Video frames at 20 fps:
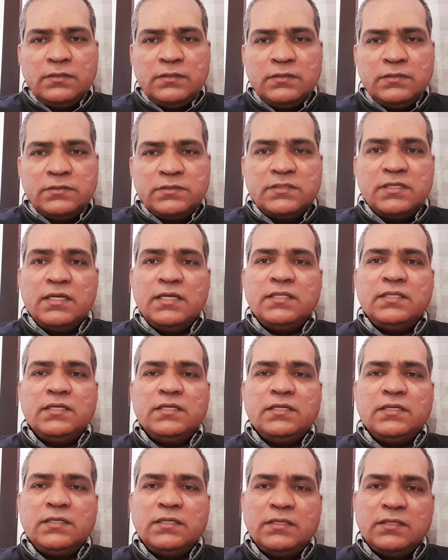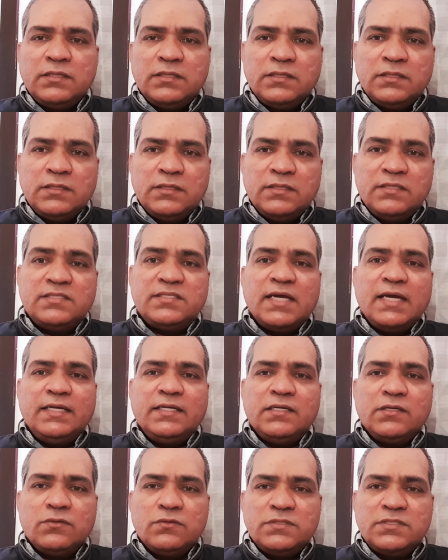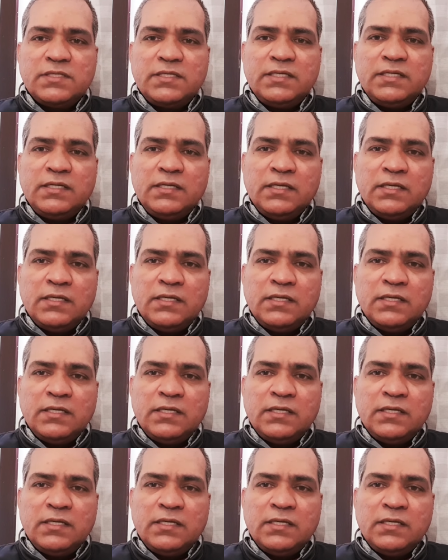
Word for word: say the, recite the rosary